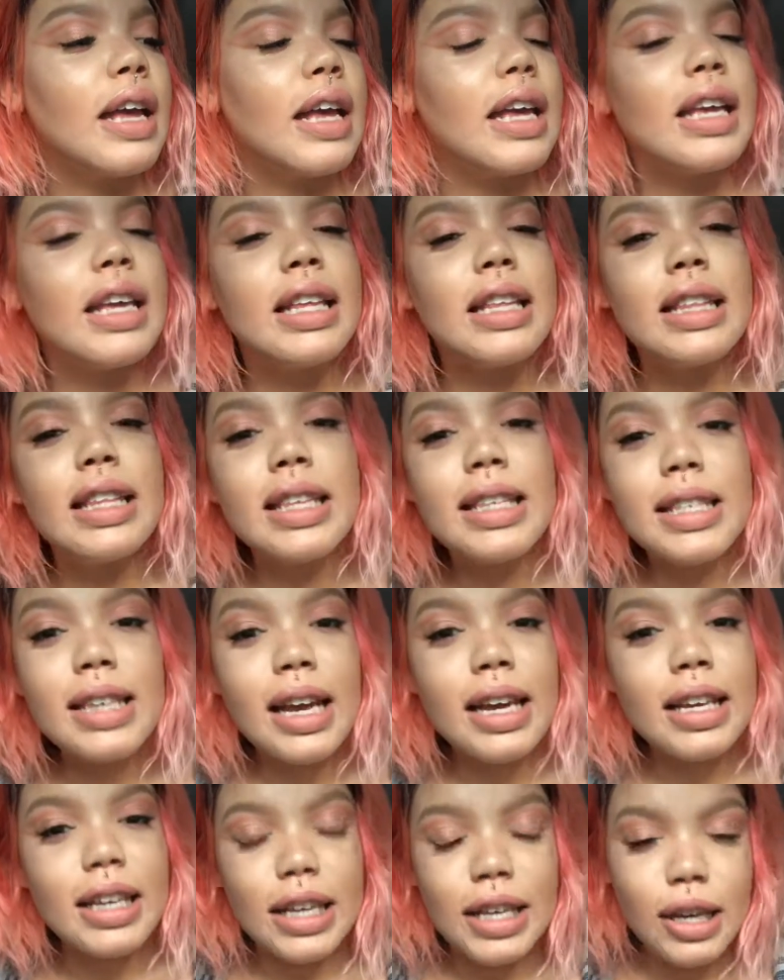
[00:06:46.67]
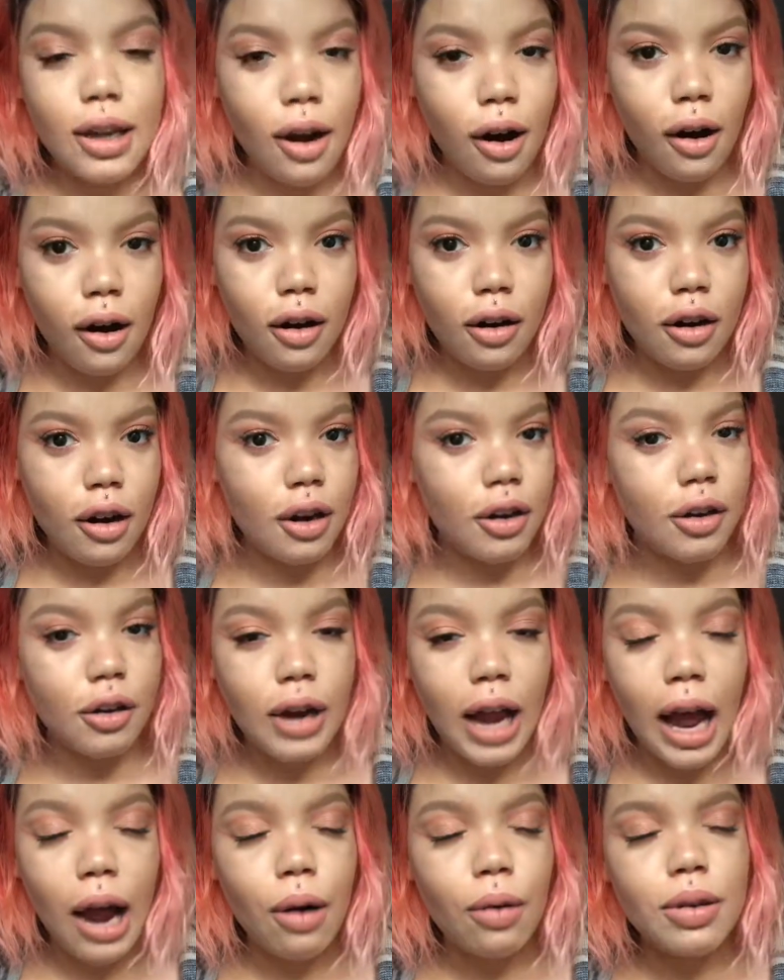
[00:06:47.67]
in the psych ER under
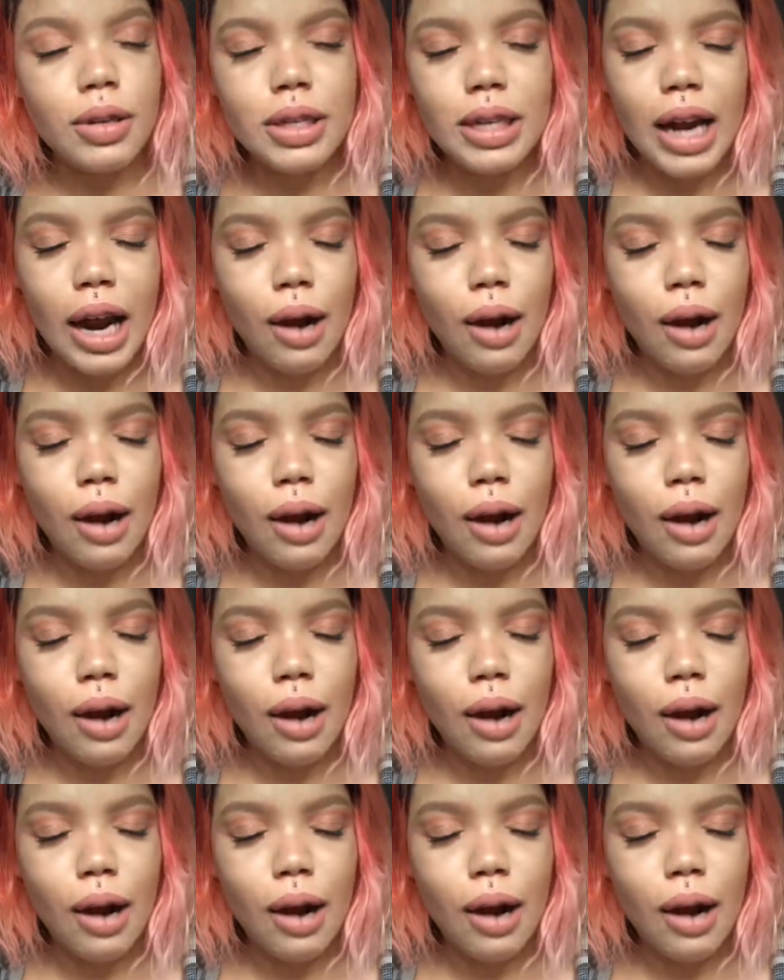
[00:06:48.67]
hours and